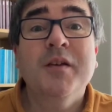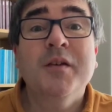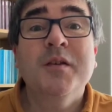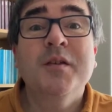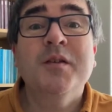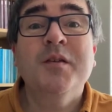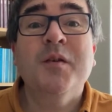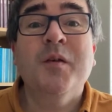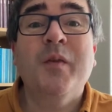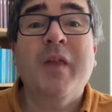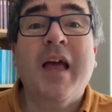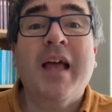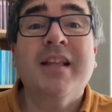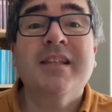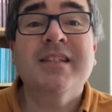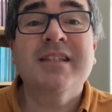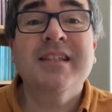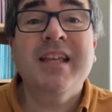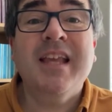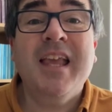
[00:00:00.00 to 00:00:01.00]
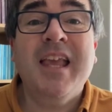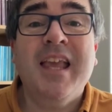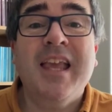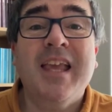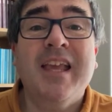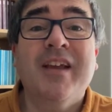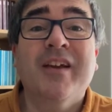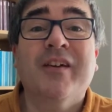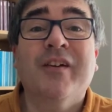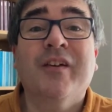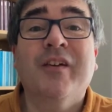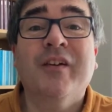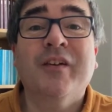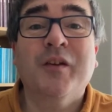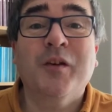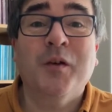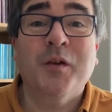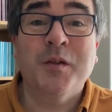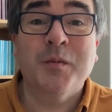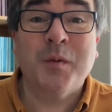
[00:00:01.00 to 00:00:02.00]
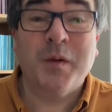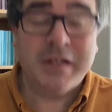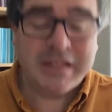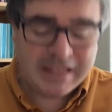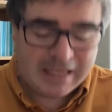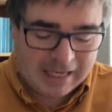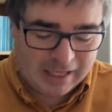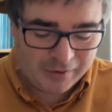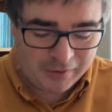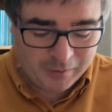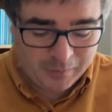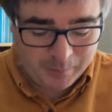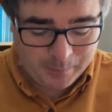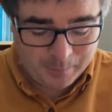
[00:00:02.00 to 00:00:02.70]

So let's hear God's word together.